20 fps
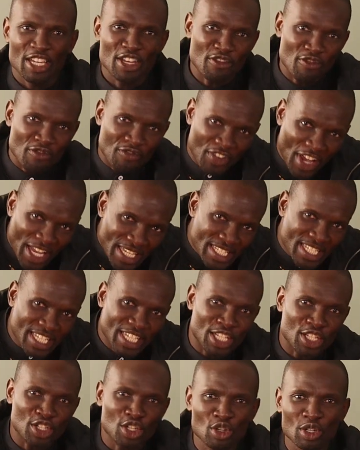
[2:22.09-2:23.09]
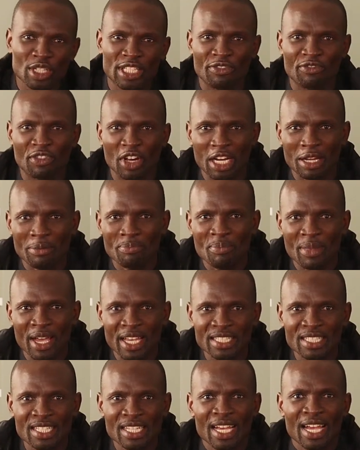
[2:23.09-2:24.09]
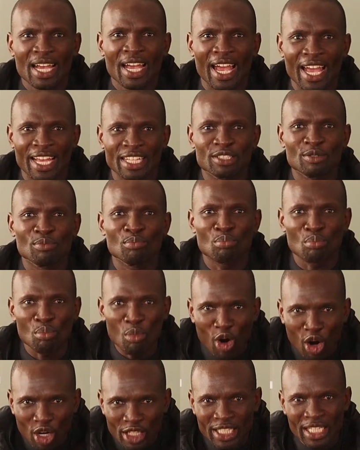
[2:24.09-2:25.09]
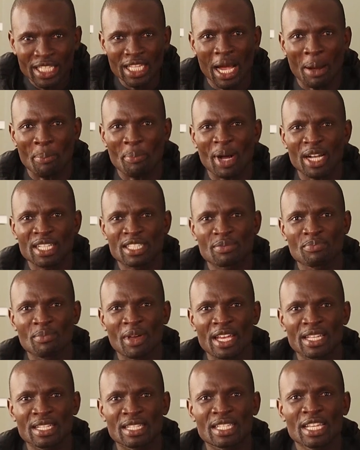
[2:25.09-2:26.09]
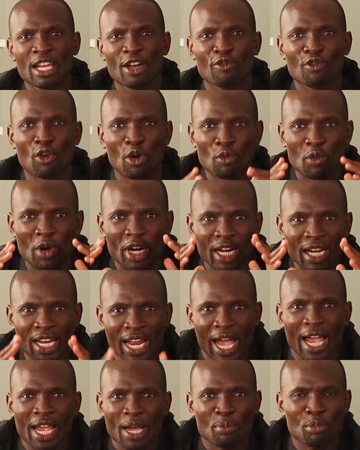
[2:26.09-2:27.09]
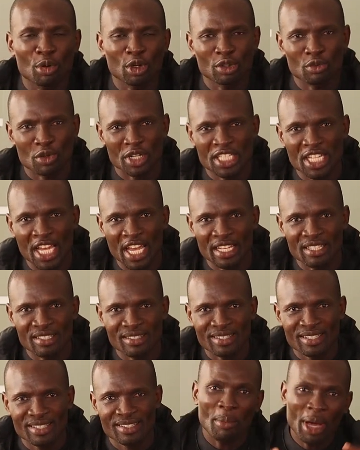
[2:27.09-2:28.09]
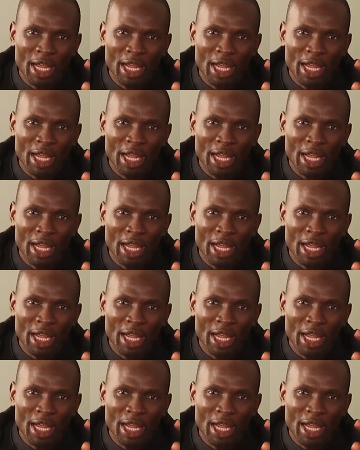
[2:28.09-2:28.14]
Invest in new development and modern apartments for reliable returns.